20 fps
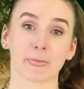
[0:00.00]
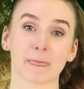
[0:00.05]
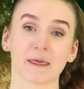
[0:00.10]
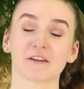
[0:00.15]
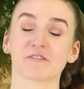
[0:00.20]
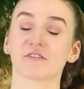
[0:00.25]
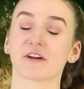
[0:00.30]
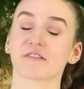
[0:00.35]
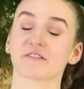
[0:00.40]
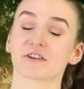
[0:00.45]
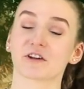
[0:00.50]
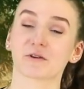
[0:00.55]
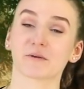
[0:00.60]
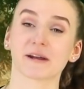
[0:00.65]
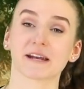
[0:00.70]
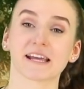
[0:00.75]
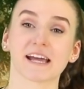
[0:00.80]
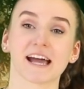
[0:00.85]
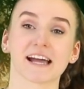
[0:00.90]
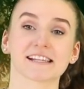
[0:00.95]
If you haven't
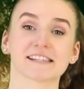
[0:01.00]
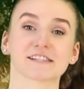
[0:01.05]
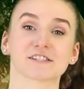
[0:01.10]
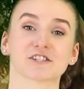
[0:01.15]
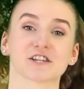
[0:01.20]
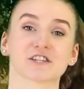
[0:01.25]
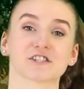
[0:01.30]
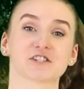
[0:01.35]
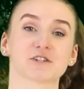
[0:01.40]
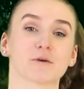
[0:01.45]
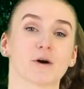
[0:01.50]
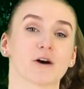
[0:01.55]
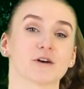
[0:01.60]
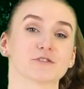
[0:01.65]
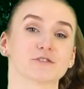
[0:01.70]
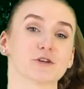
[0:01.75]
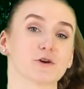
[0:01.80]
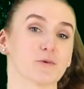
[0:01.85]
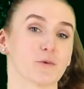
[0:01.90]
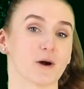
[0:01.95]
already, I suggest you
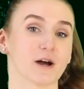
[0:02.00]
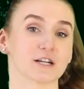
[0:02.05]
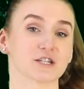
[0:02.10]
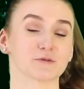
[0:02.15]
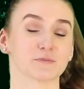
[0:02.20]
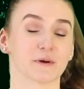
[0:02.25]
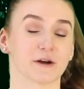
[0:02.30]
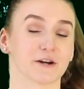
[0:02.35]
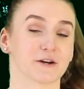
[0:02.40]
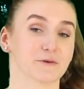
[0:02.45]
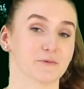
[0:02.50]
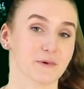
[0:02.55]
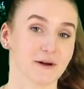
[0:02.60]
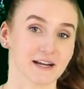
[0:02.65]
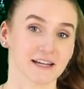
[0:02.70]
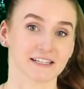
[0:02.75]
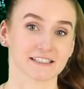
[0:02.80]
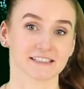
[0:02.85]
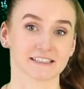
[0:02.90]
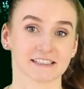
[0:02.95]
also watch part
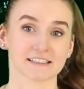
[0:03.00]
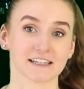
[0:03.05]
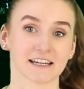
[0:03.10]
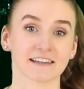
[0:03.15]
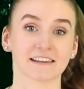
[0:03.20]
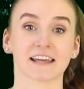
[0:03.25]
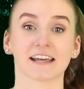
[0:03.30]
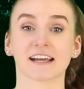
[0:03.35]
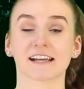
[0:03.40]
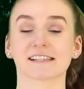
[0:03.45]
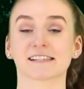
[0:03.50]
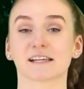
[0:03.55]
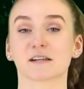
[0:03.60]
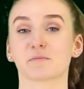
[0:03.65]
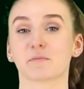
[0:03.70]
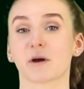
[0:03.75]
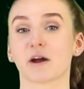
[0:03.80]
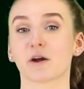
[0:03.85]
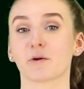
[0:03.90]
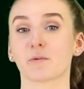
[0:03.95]
1. And like I said
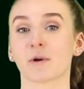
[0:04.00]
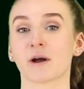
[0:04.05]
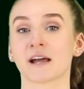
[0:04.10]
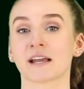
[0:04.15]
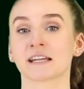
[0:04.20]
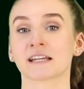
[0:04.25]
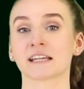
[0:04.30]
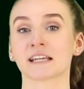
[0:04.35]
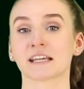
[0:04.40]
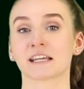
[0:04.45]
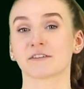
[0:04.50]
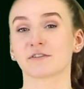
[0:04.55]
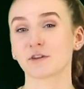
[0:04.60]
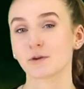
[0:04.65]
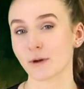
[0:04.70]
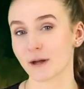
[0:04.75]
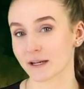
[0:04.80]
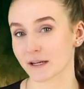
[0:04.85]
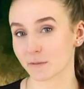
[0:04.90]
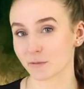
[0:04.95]
in part one, if
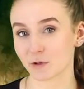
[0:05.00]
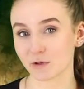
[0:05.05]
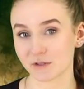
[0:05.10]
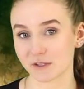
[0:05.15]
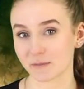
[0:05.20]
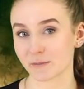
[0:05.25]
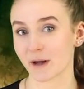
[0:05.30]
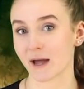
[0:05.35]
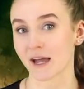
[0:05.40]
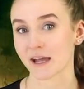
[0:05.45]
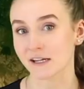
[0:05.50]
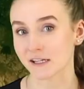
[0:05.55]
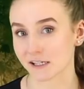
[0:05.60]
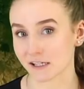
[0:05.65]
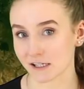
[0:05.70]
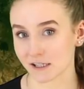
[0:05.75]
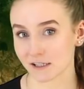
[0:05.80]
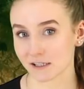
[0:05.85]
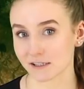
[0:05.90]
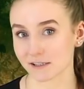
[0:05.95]
you end up using my
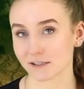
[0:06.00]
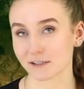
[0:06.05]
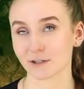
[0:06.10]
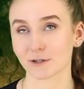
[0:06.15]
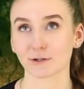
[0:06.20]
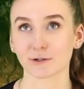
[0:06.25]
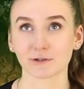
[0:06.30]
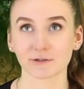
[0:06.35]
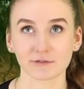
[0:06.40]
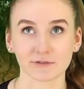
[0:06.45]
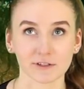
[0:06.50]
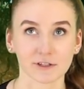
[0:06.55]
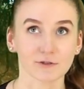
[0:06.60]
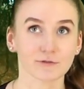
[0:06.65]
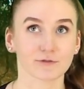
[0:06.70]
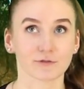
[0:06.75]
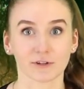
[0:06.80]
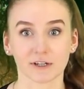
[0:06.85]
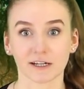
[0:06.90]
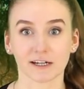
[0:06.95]
ideas, you know, feel
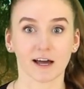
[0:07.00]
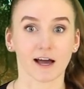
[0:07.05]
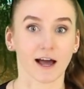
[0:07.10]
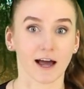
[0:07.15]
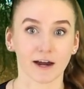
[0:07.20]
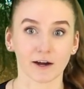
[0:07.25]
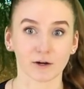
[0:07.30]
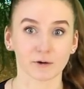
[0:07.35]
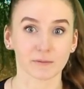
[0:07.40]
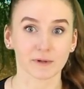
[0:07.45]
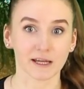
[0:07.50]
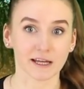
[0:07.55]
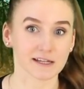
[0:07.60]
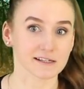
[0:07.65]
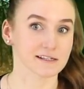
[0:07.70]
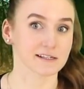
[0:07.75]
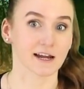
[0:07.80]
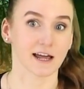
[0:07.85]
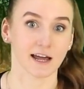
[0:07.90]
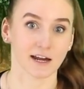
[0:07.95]
free to hire me
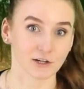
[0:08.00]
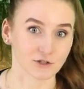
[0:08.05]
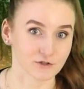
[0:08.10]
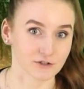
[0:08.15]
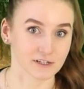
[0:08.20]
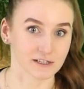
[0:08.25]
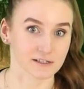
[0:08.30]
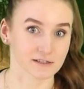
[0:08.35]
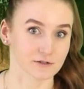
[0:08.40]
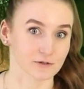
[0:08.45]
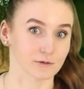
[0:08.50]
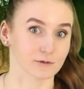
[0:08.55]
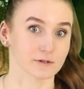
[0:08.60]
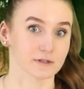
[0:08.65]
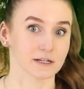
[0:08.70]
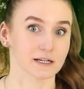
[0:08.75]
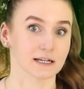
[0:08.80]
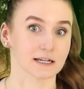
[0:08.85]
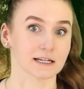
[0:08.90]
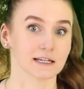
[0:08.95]
as an actress
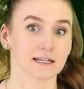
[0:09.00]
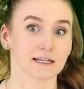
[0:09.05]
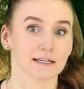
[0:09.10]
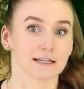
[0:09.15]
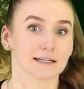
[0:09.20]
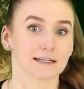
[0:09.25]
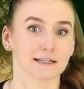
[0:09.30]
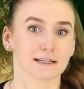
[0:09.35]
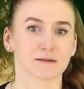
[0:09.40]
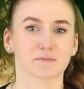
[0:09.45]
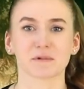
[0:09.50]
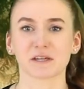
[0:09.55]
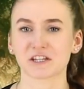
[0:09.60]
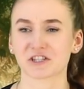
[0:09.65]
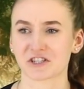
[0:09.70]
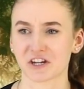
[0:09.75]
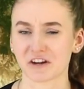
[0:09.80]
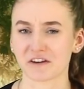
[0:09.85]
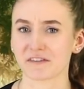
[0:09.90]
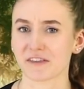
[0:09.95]
or uh, give me a
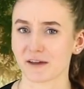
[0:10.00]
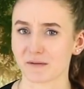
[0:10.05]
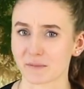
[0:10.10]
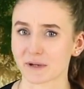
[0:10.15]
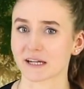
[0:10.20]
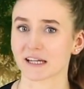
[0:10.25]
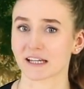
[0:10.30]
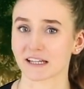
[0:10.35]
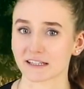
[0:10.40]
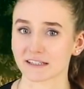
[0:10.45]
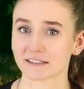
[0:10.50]
share of that money.